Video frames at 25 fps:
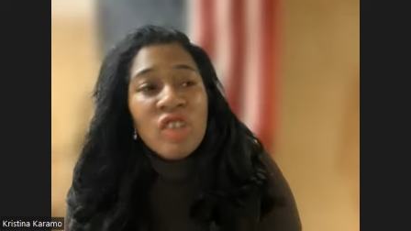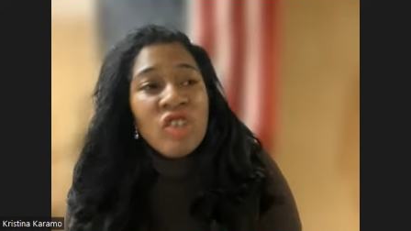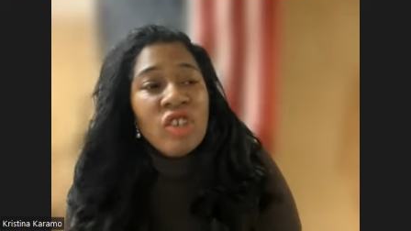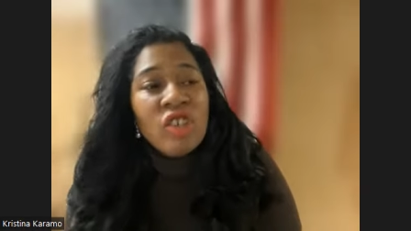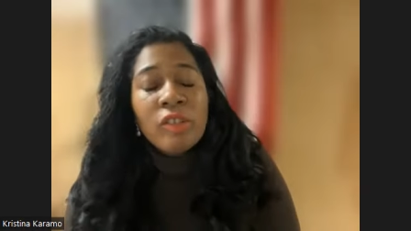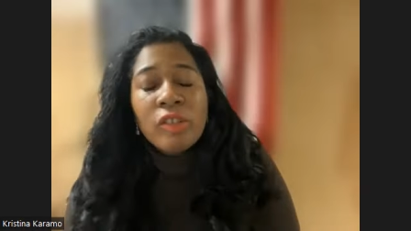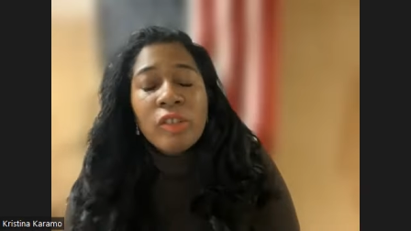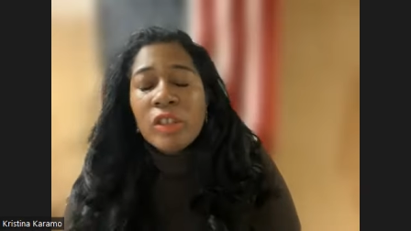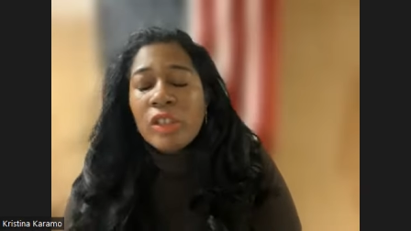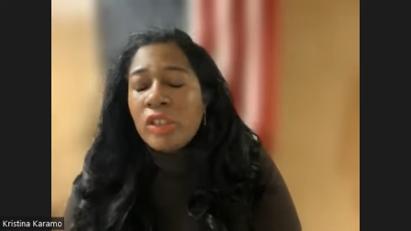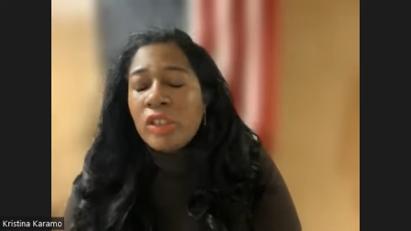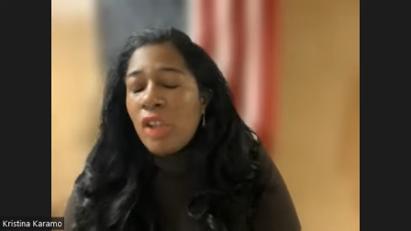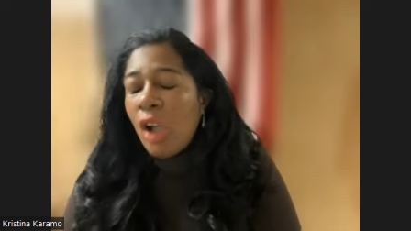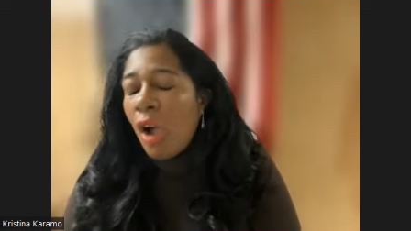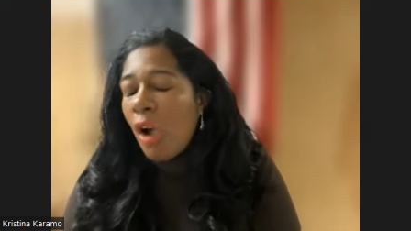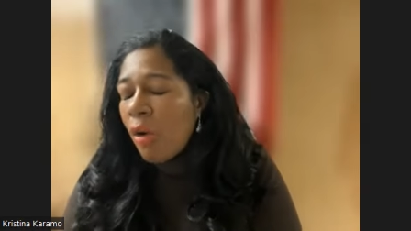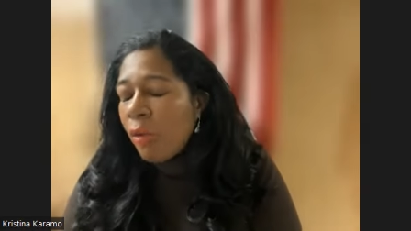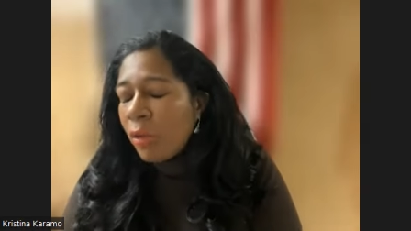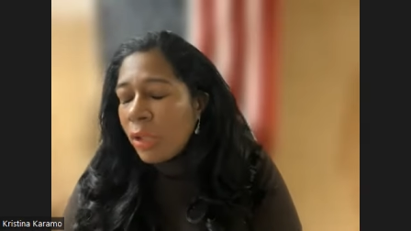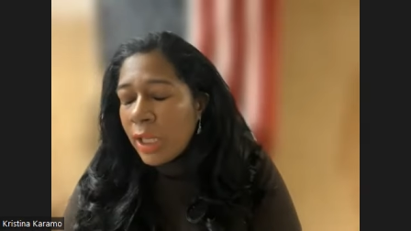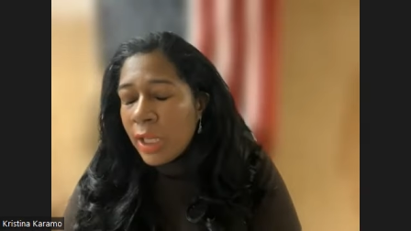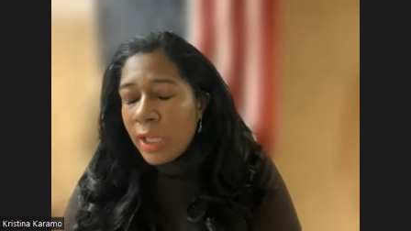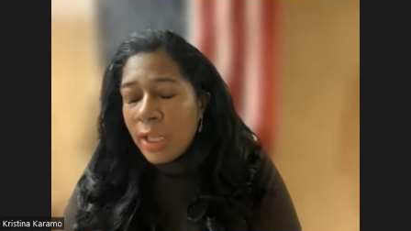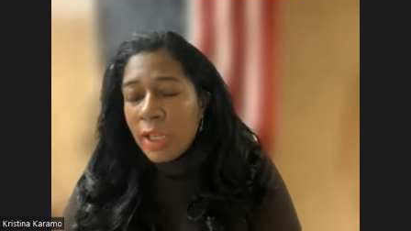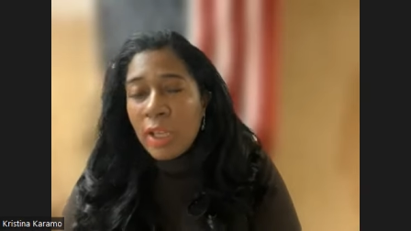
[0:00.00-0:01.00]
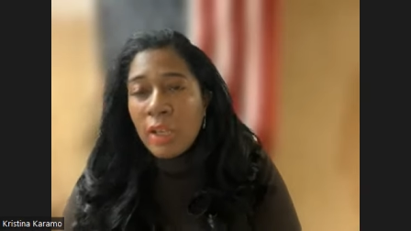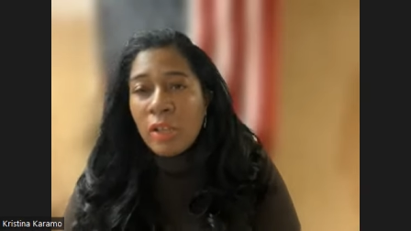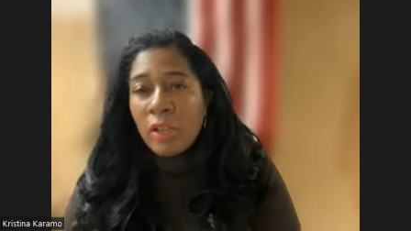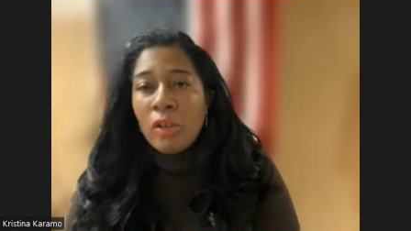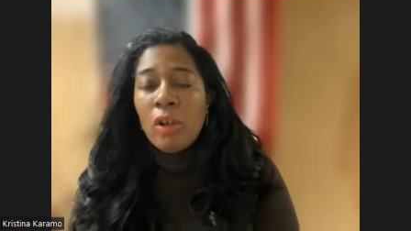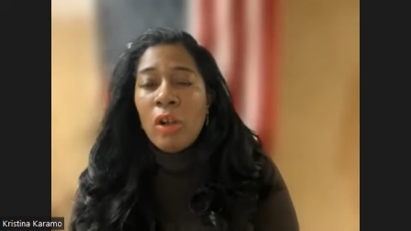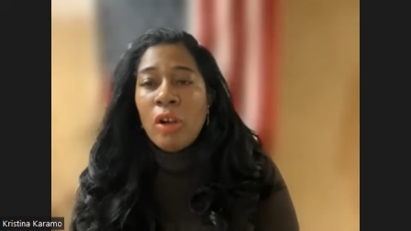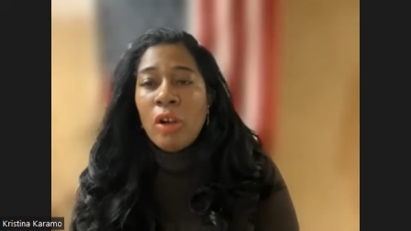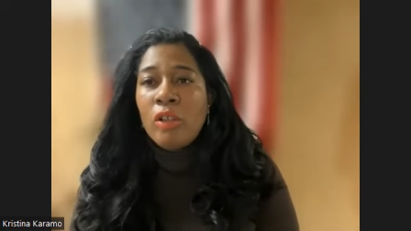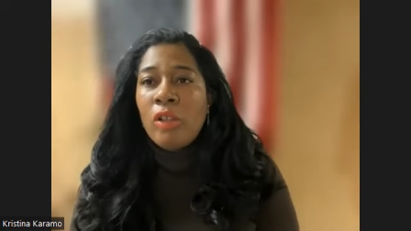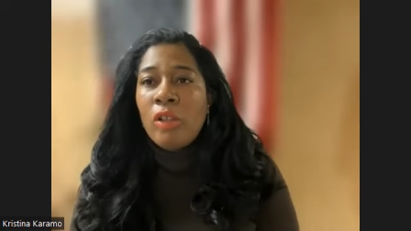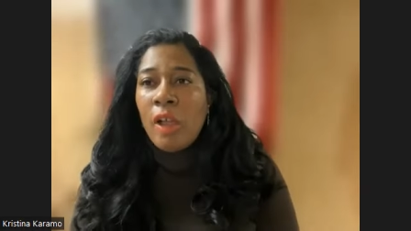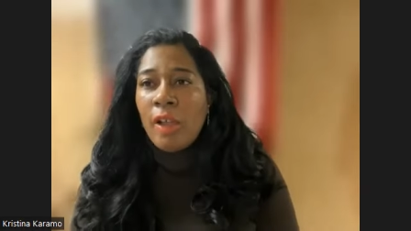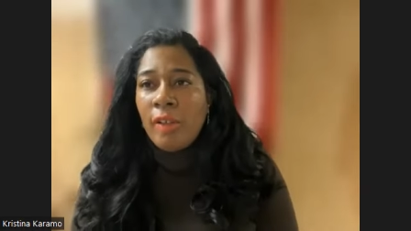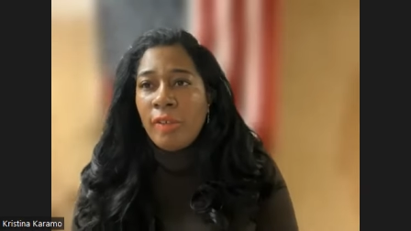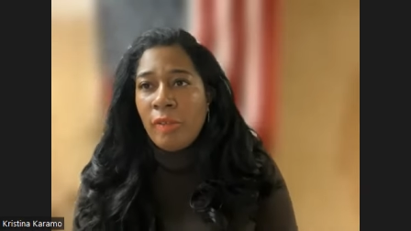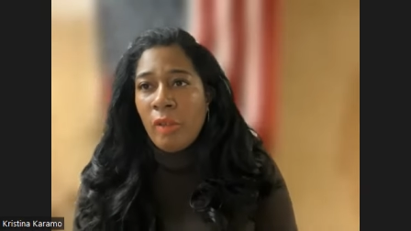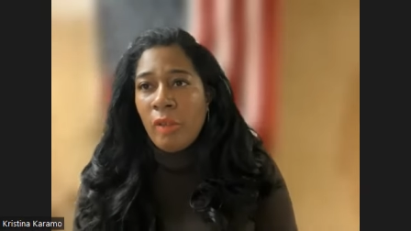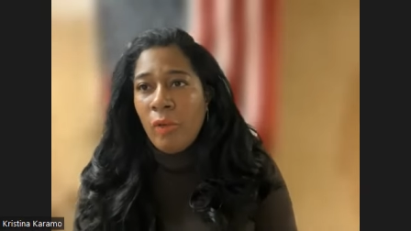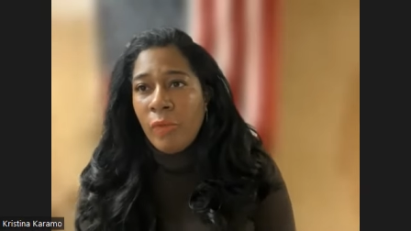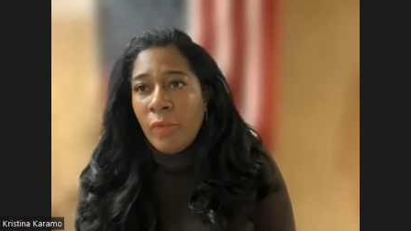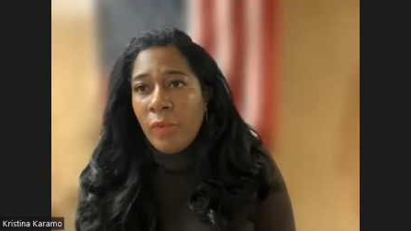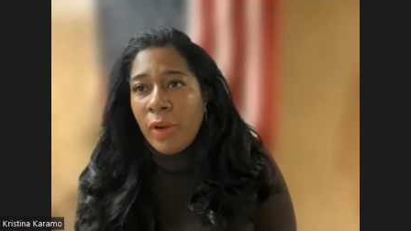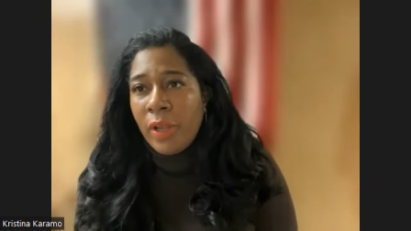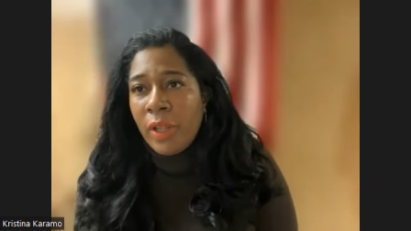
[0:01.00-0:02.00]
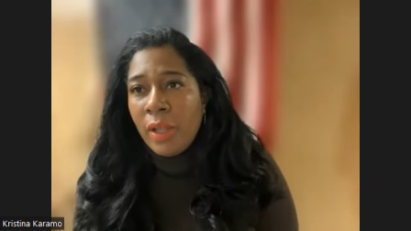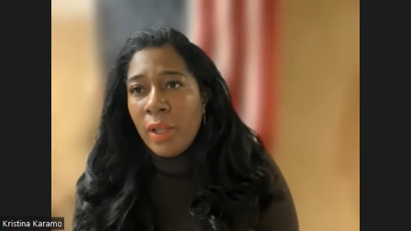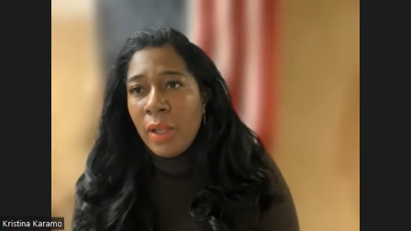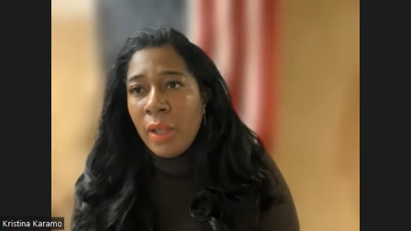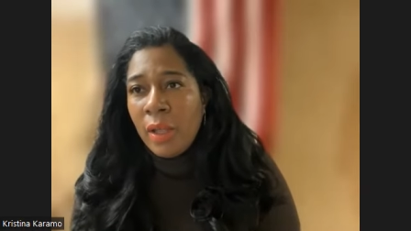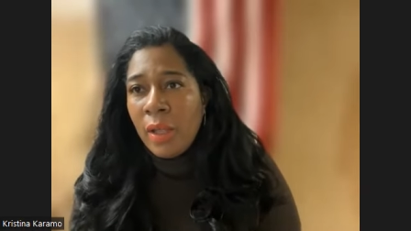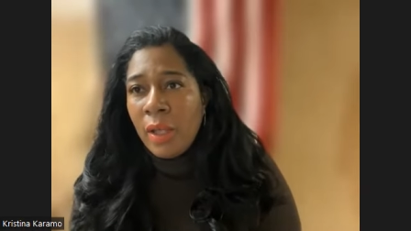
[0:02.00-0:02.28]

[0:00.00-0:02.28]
just totally ignored, glossed over it.